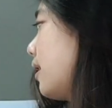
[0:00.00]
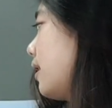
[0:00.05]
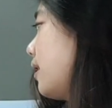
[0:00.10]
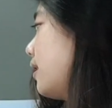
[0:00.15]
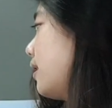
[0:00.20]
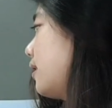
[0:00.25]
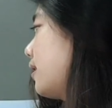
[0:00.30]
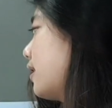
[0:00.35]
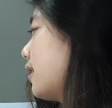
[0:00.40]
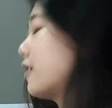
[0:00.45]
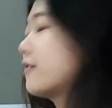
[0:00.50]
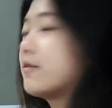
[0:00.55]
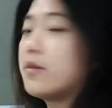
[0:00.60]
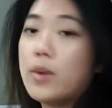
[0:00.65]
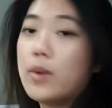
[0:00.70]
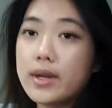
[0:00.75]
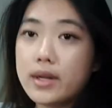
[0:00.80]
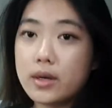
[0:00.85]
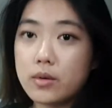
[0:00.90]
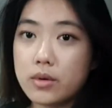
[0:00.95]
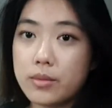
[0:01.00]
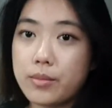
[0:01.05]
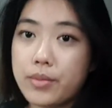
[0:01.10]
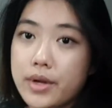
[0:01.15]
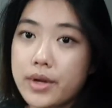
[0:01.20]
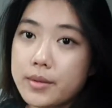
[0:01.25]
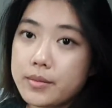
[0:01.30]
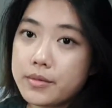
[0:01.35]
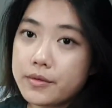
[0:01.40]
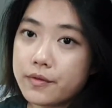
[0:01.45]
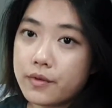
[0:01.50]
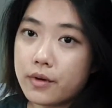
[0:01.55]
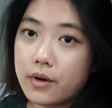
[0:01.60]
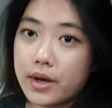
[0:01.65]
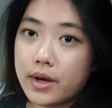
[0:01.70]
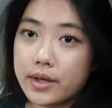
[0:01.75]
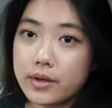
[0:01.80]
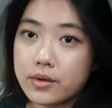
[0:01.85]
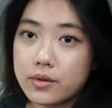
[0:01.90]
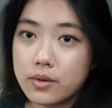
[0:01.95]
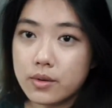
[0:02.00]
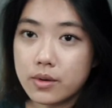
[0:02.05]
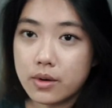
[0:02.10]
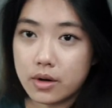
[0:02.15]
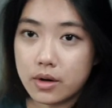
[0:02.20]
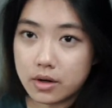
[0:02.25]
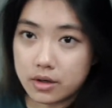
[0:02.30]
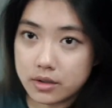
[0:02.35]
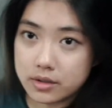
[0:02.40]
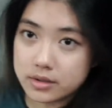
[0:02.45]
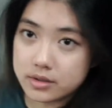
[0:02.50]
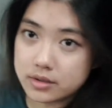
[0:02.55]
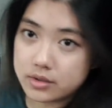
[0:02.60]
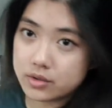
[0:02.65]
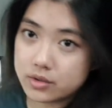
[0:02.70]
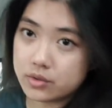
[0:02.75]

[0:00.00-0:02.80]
and I have a 1 hour break before I go on